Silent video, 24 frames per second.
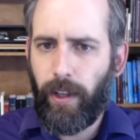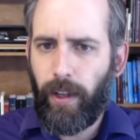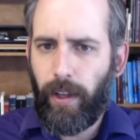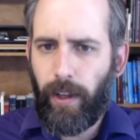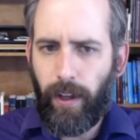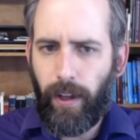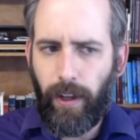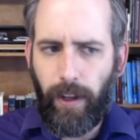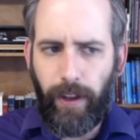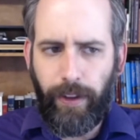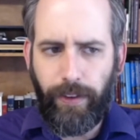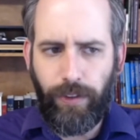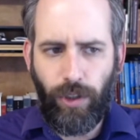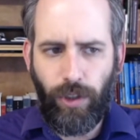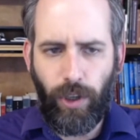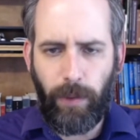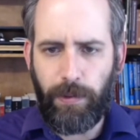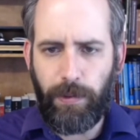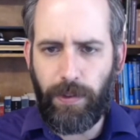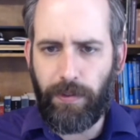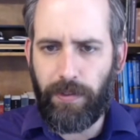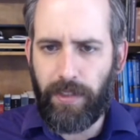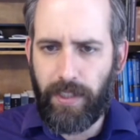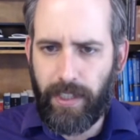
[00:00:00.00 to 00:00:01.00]
in terms
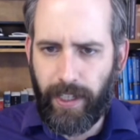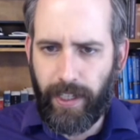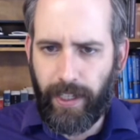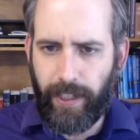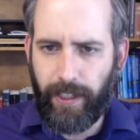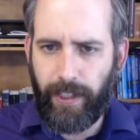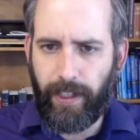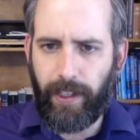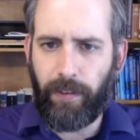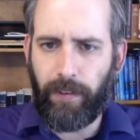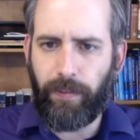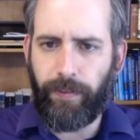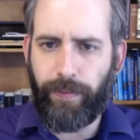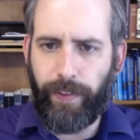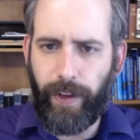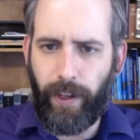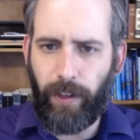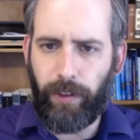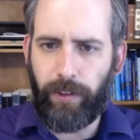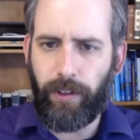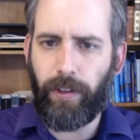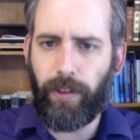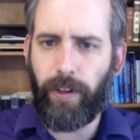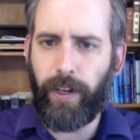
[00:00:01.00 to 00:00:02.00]
of sin and
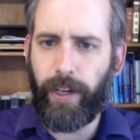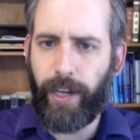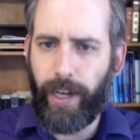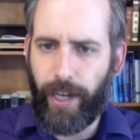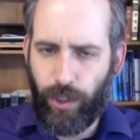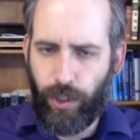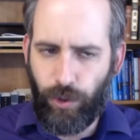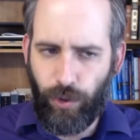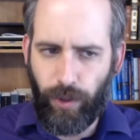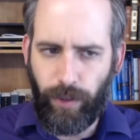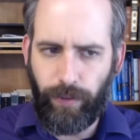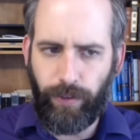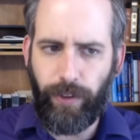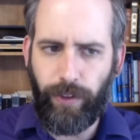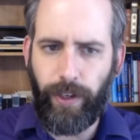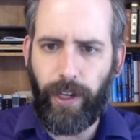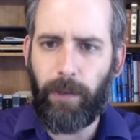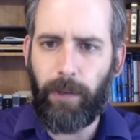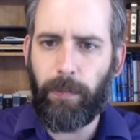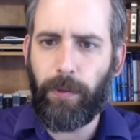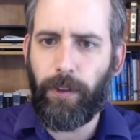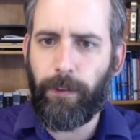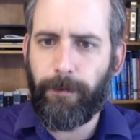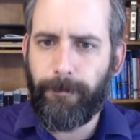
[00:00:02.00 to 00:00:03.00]
failure and hatred of your
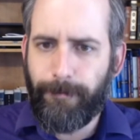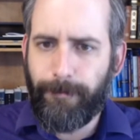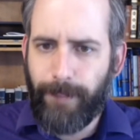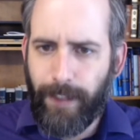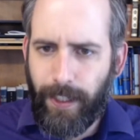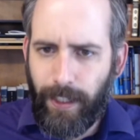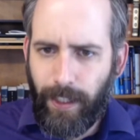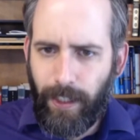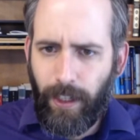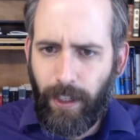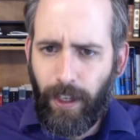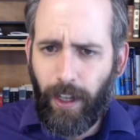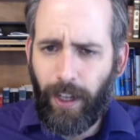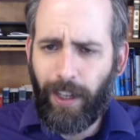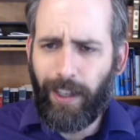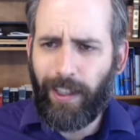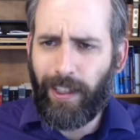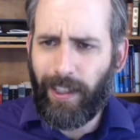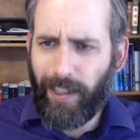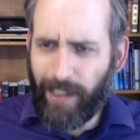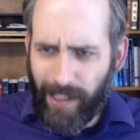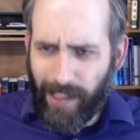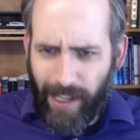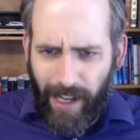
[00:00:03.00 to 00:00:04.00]
neighbor. A
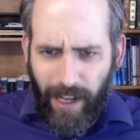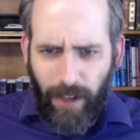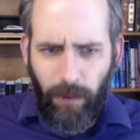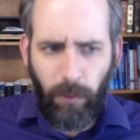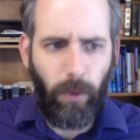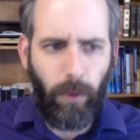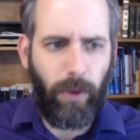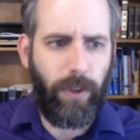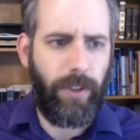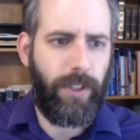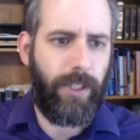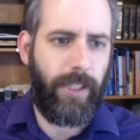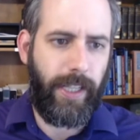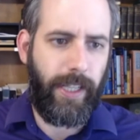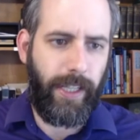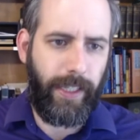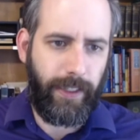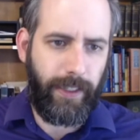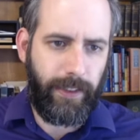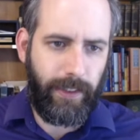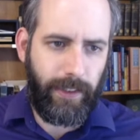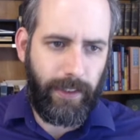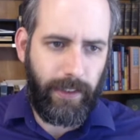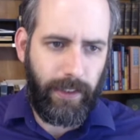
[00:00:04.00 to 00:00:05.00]
lot worse
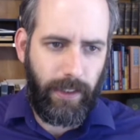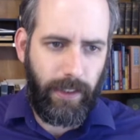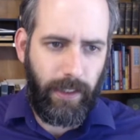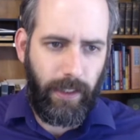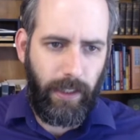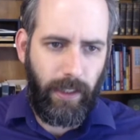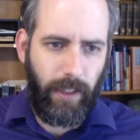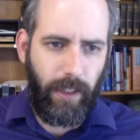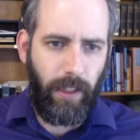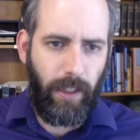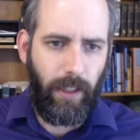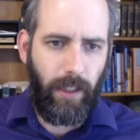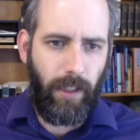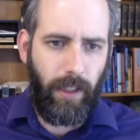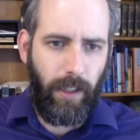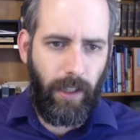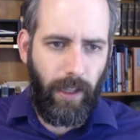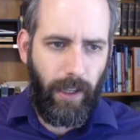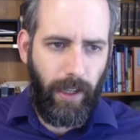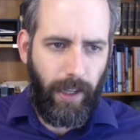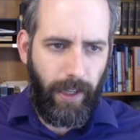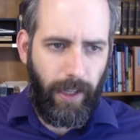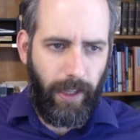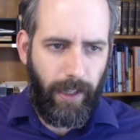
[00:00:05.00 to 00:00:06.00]
things.
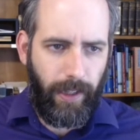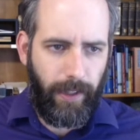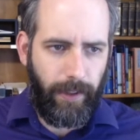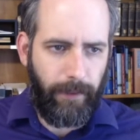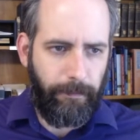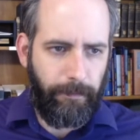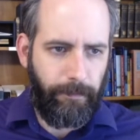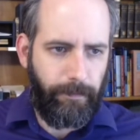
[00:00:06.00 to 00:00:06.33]
But